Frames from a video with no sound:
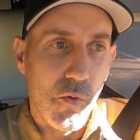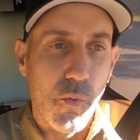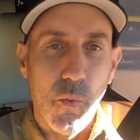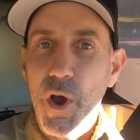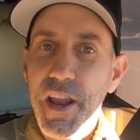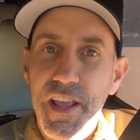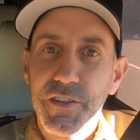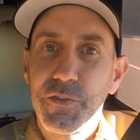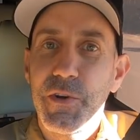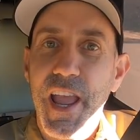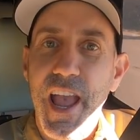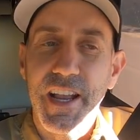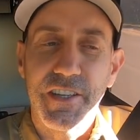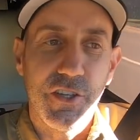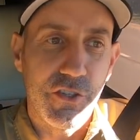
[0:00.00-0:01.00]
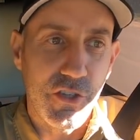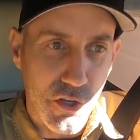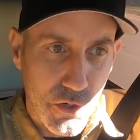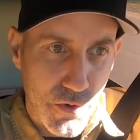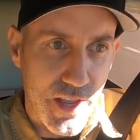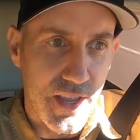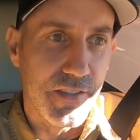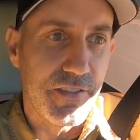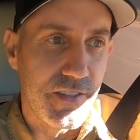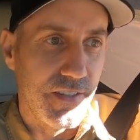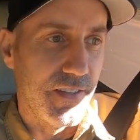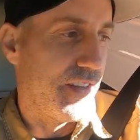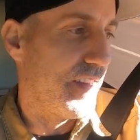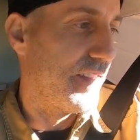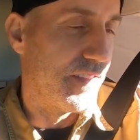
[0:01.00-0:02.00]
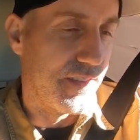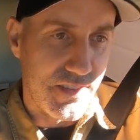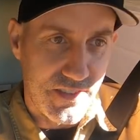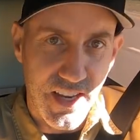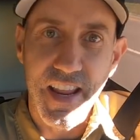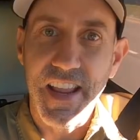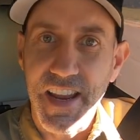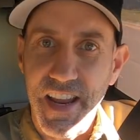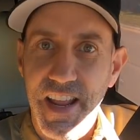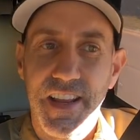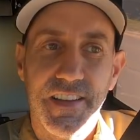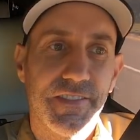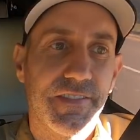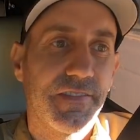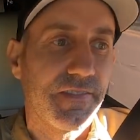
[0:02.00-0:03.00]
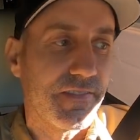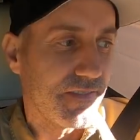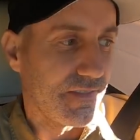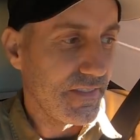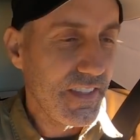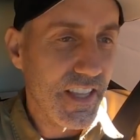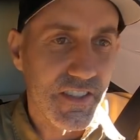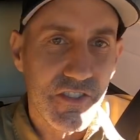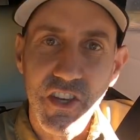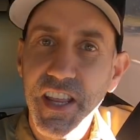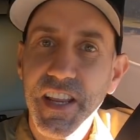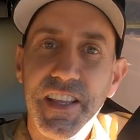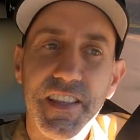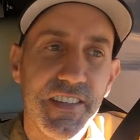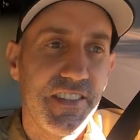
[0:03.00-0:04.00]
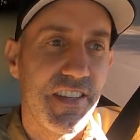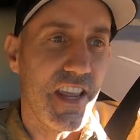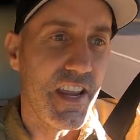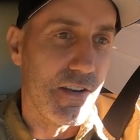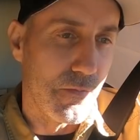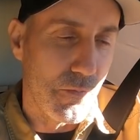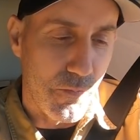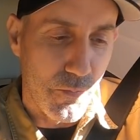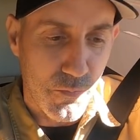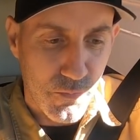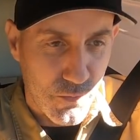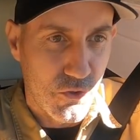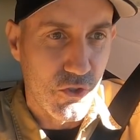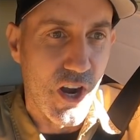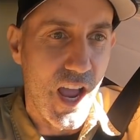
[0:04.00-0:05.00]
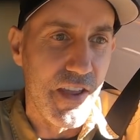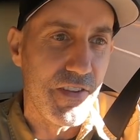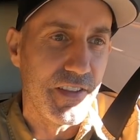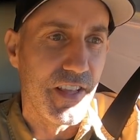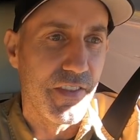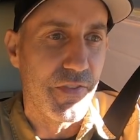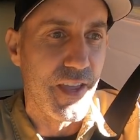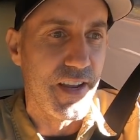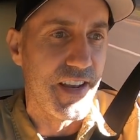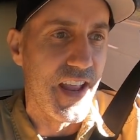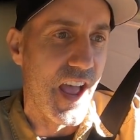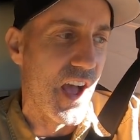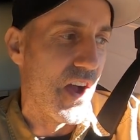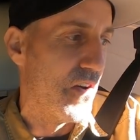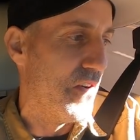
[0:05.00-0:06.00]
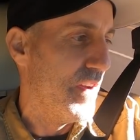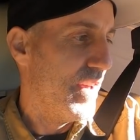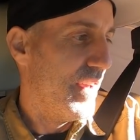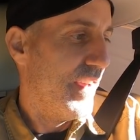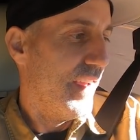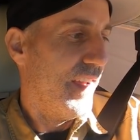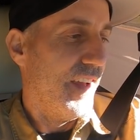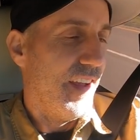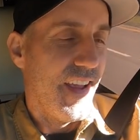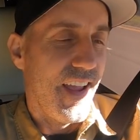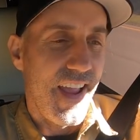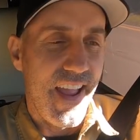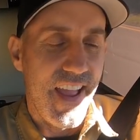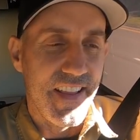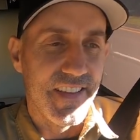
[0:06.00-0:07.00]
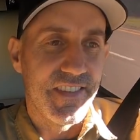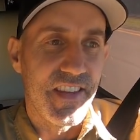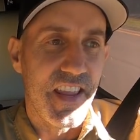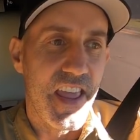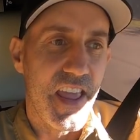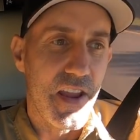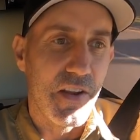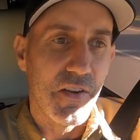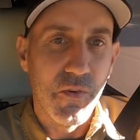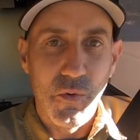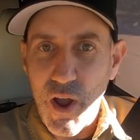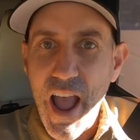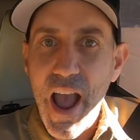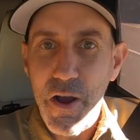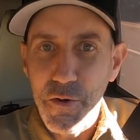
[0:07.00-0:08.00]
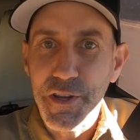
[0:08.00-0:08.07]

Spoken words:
what his reaction to is sitting in it, sitting in the seat, driving the thing now, and seeing how